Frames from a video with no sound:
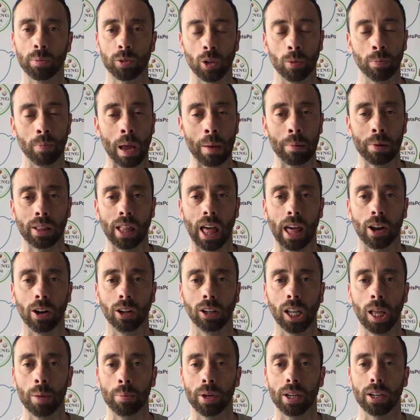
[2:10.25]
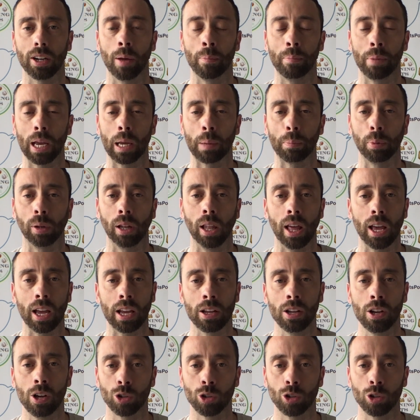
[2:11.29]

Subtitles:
So maybe that'll limit a big play.